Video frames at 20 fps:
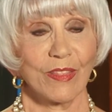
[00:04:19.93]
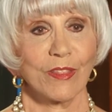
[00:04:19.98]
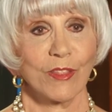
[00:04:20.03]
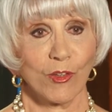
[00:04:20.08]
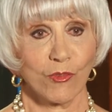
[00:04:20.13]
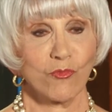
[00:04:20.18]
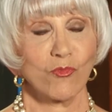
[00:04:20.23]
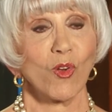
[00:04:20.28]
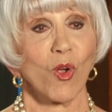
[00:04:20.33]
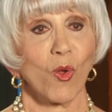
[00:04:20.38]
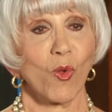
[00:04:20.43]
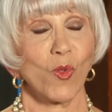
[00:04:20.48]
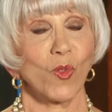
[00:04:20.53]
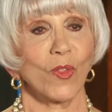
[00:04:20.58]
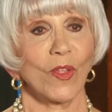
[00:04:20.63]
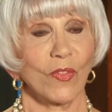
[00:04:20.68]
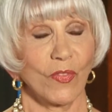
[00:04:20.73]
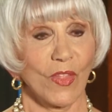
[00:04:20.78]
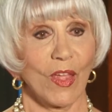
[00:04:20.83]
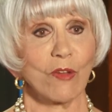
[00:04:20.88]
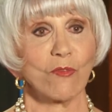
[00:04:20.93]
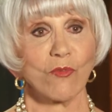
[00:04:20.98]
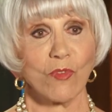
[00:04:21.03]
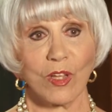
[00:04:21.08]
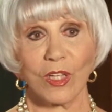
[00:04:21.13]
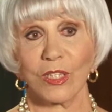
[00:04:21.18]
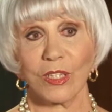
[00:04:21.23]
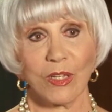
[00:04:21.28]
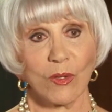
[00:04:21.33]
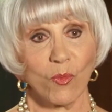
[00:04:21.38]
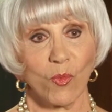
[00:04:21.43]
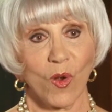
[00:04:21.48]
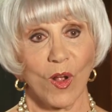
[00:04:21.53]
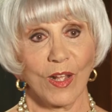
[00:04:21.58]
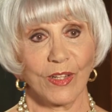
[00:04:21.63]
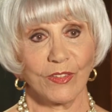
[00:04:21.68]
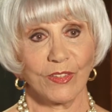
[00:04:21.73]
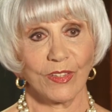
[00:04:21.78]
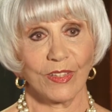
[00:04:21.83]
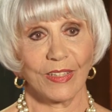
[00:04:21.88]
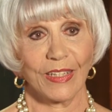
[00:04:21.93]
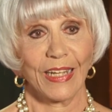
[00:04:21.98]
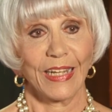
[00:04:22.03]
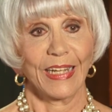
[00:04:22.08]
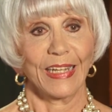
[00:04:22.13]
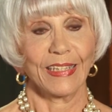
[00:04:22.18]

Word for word: the role that they really wanted.